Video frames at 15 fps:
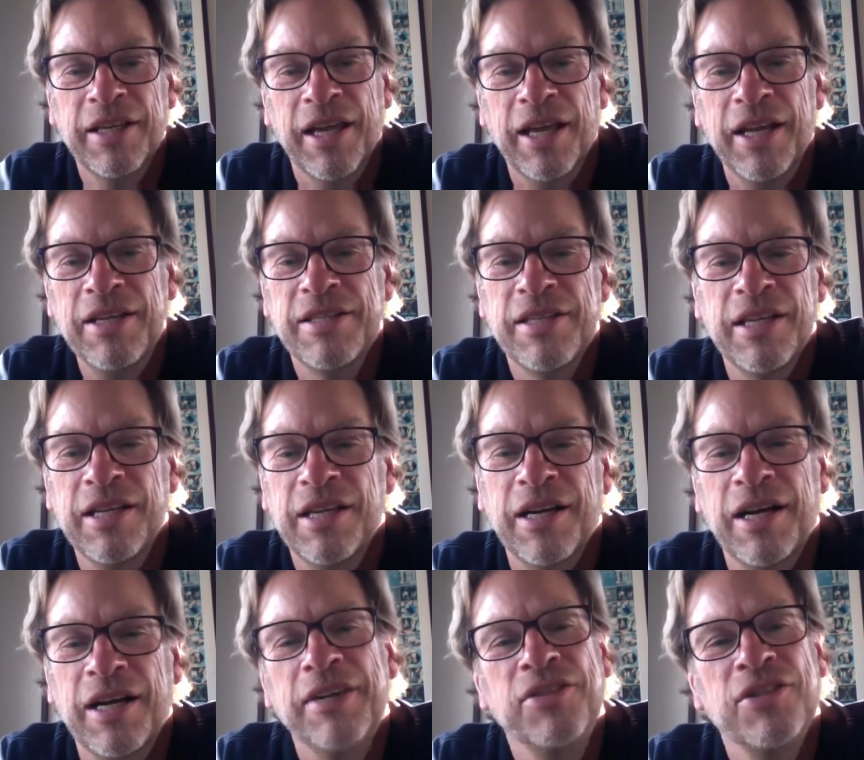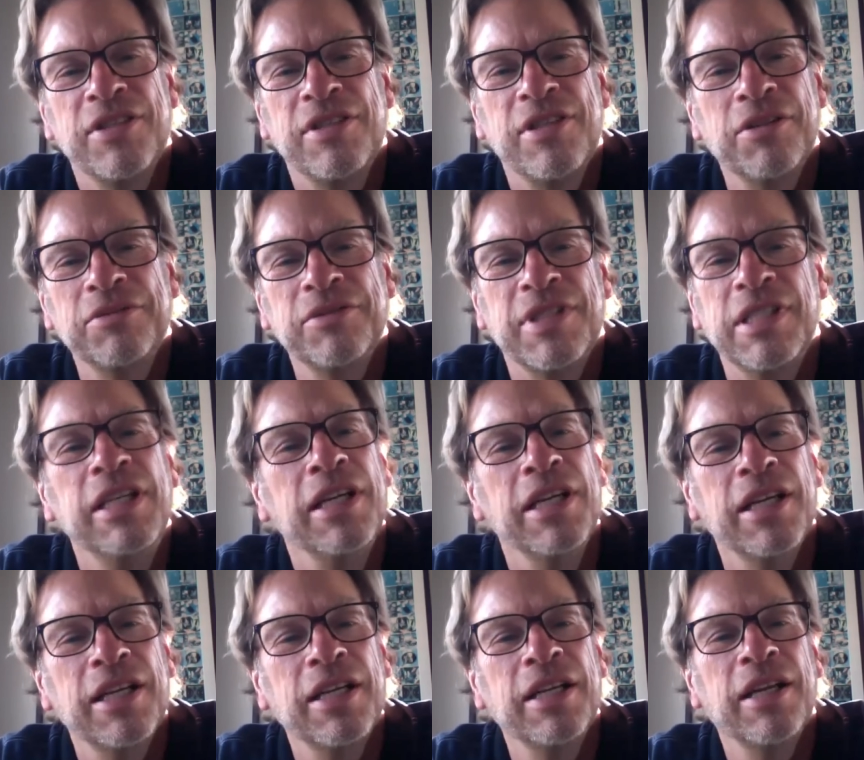And he said, "I just don't see
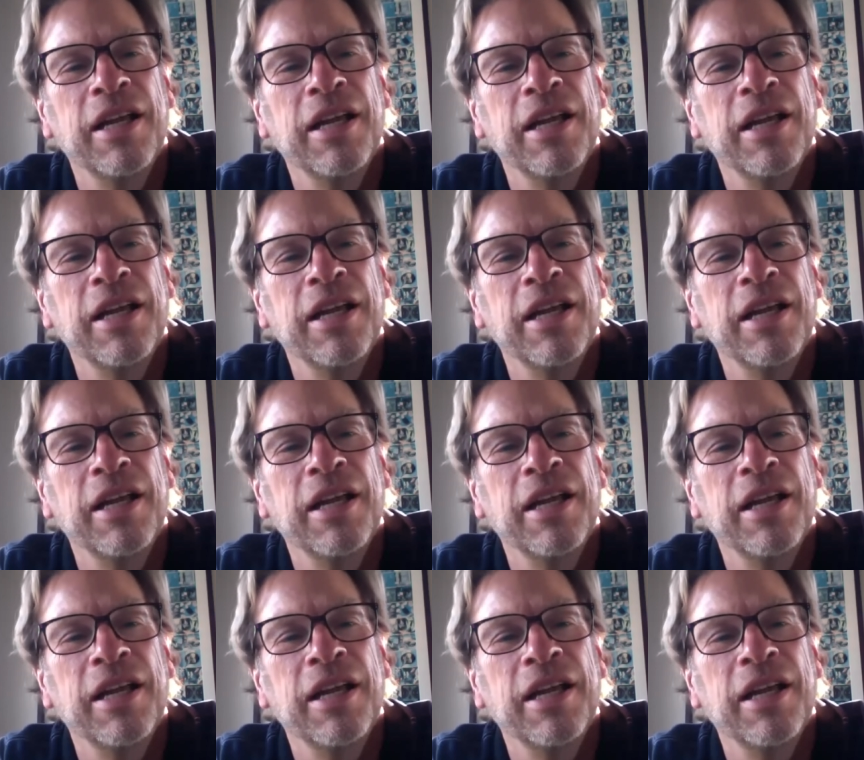it."